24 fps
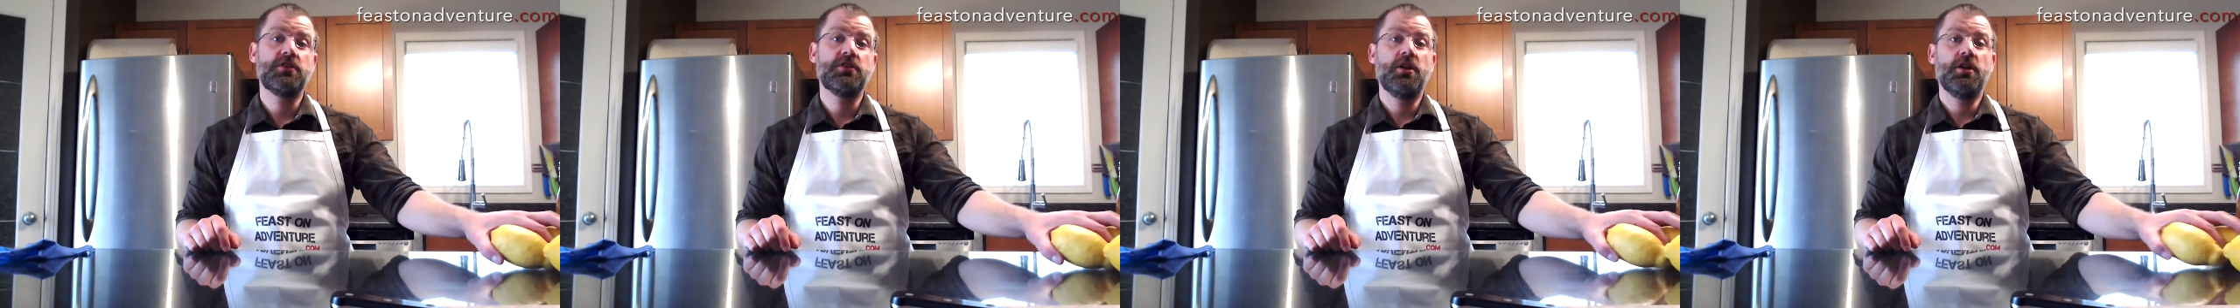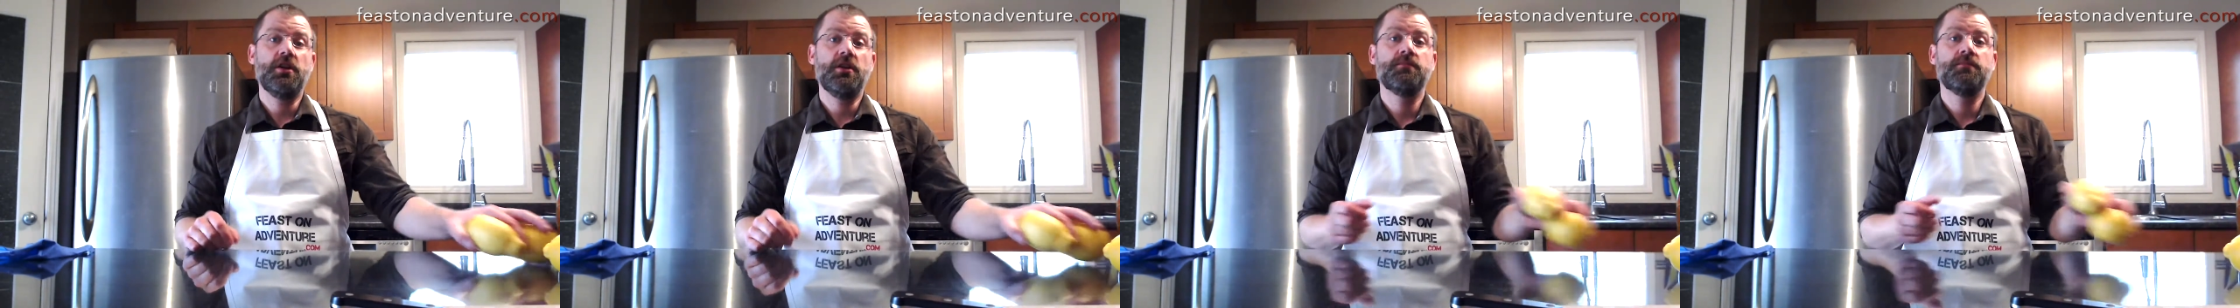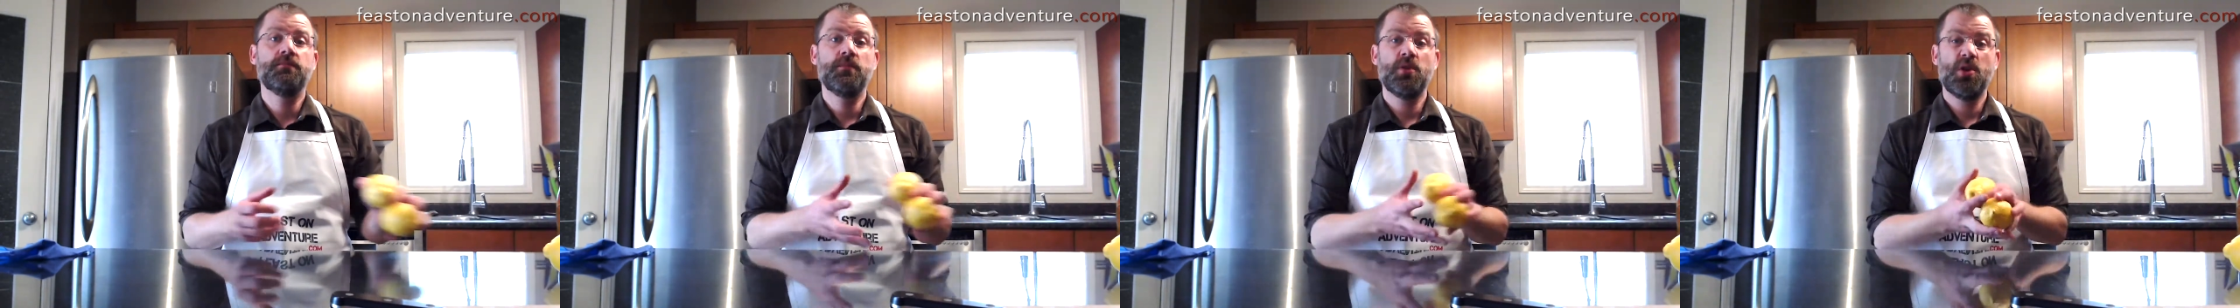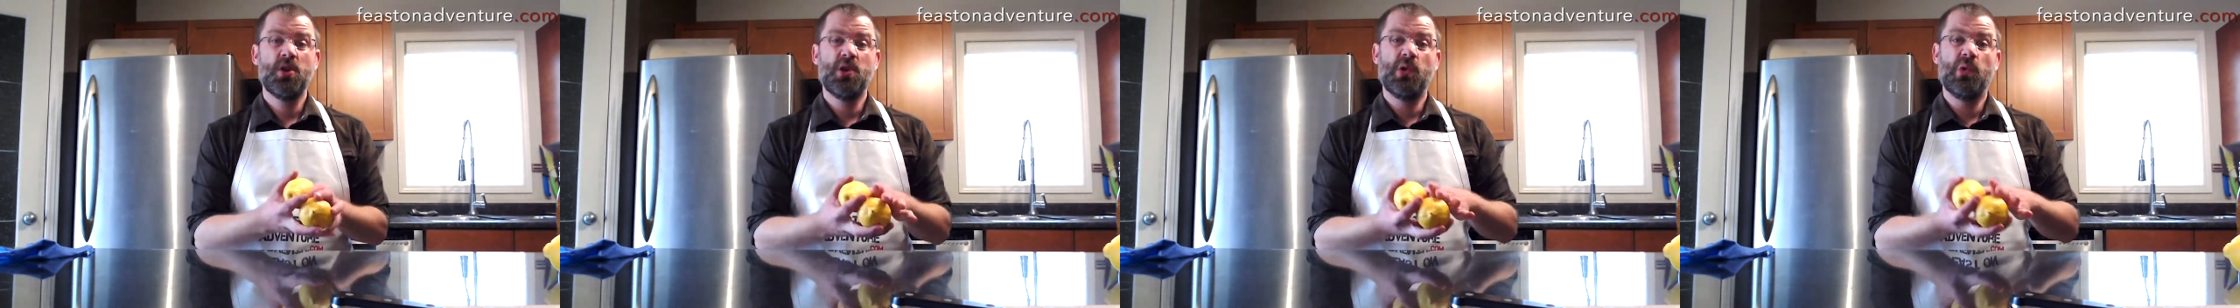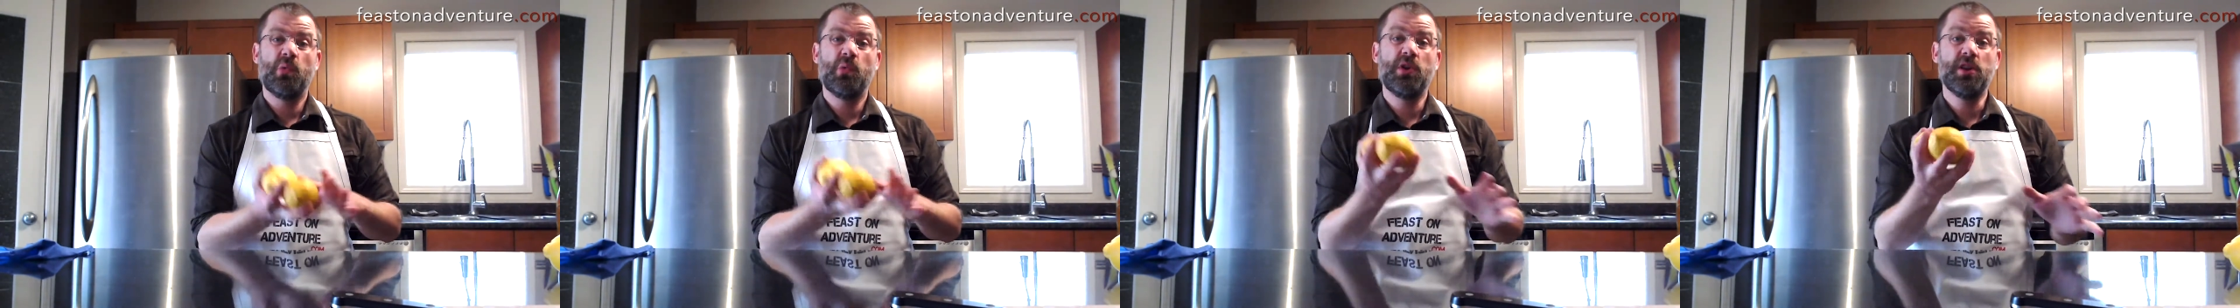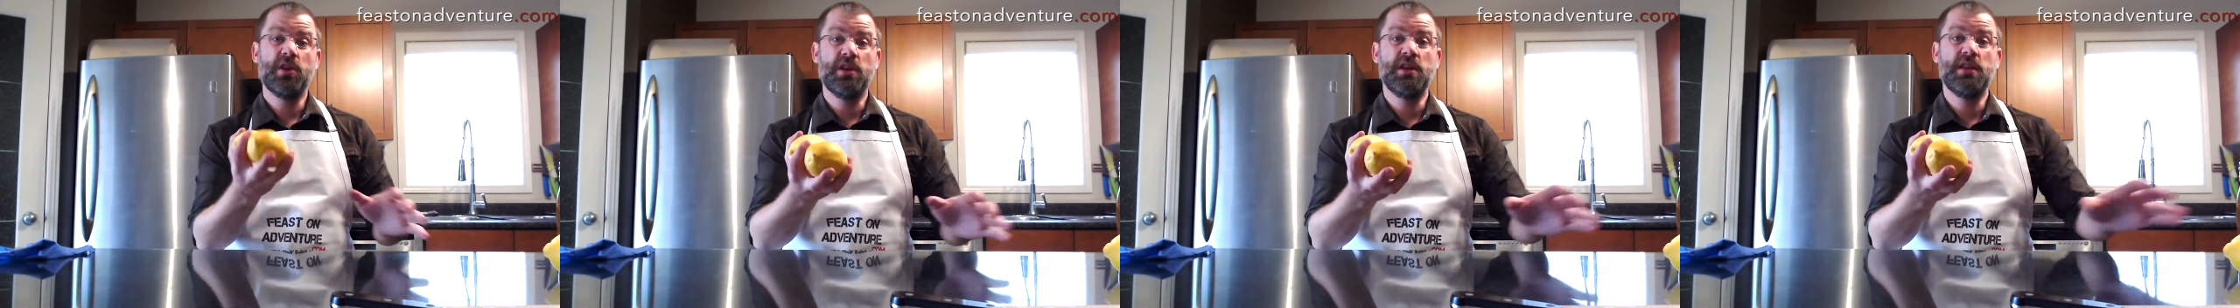started.
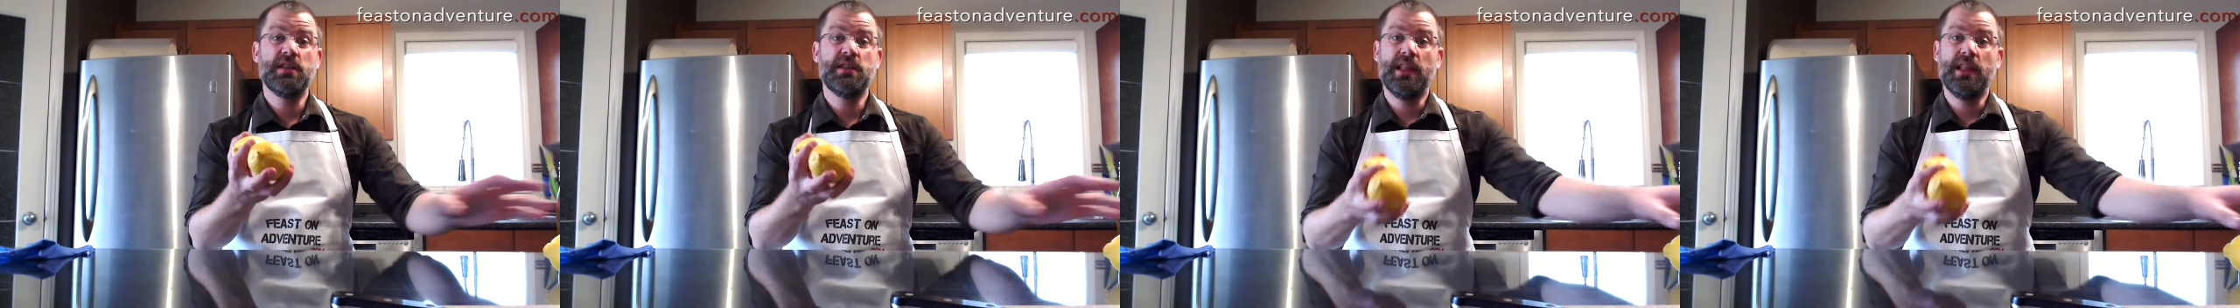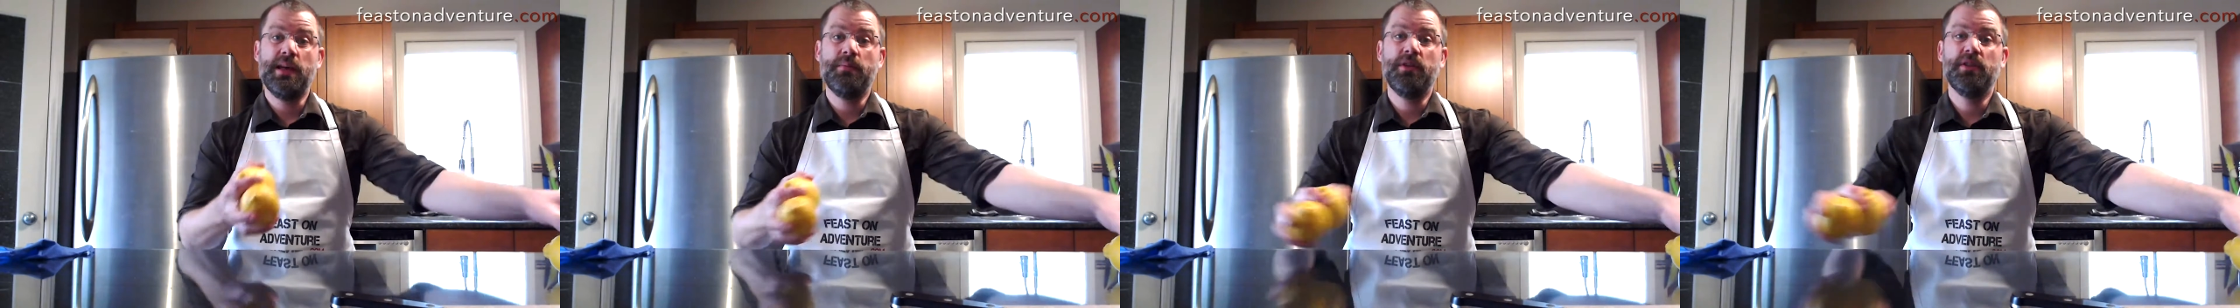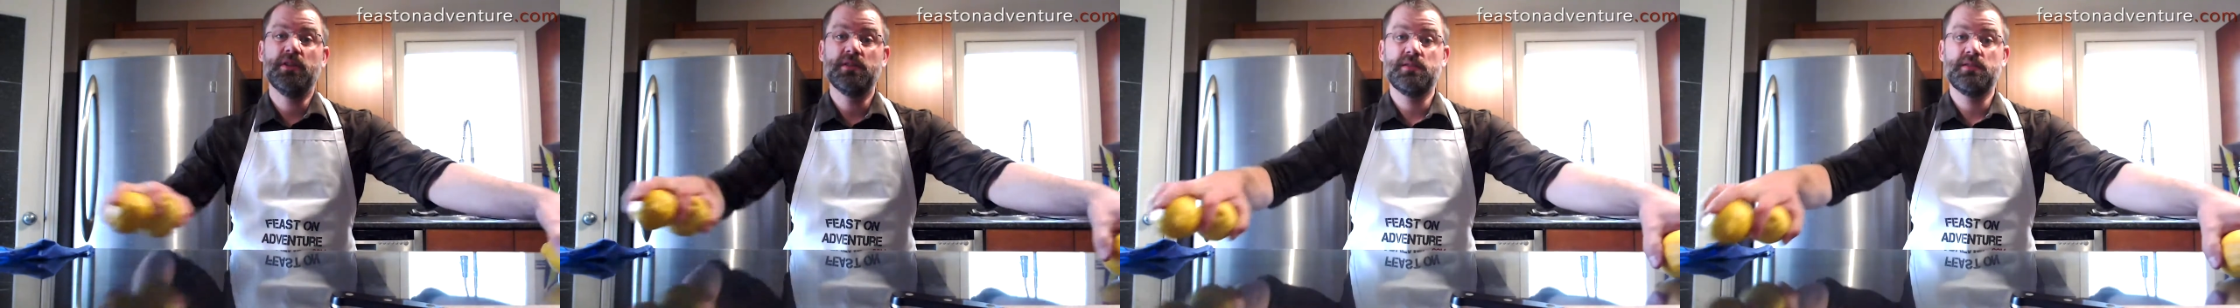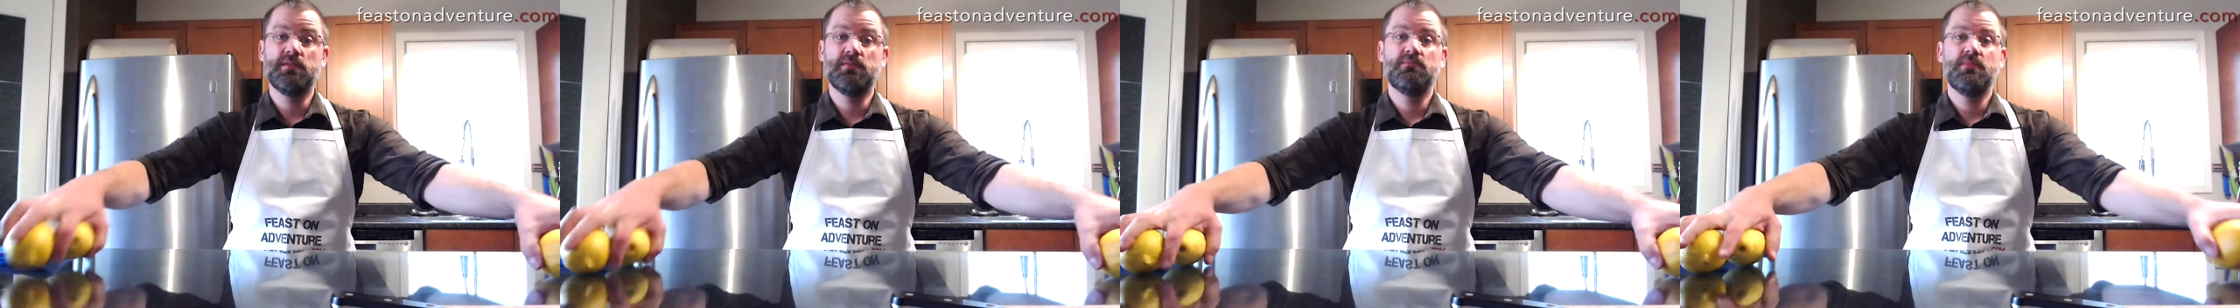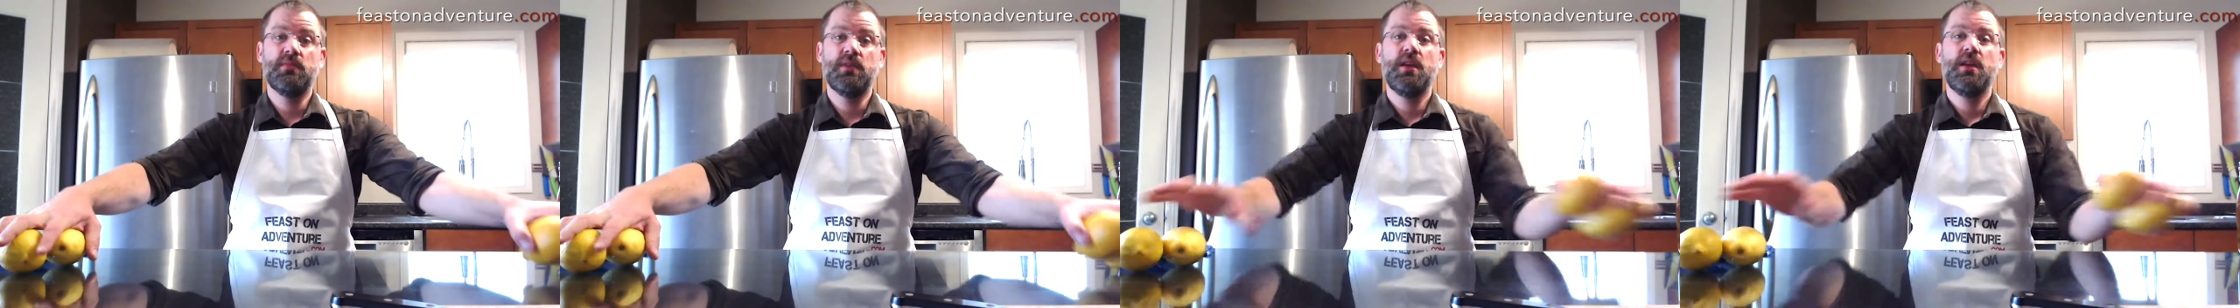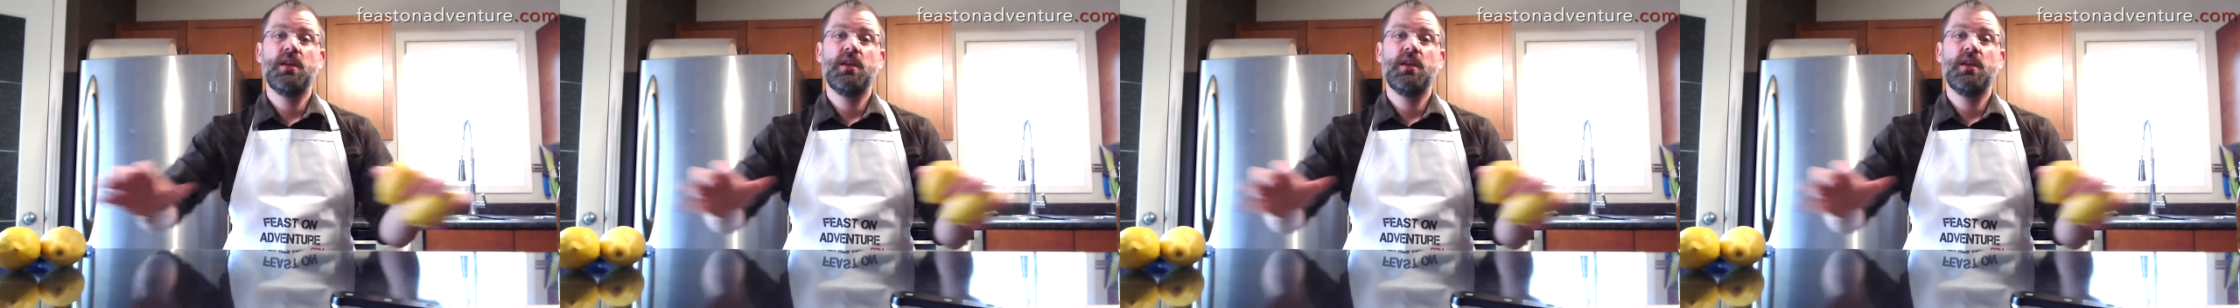We're going to need lemons.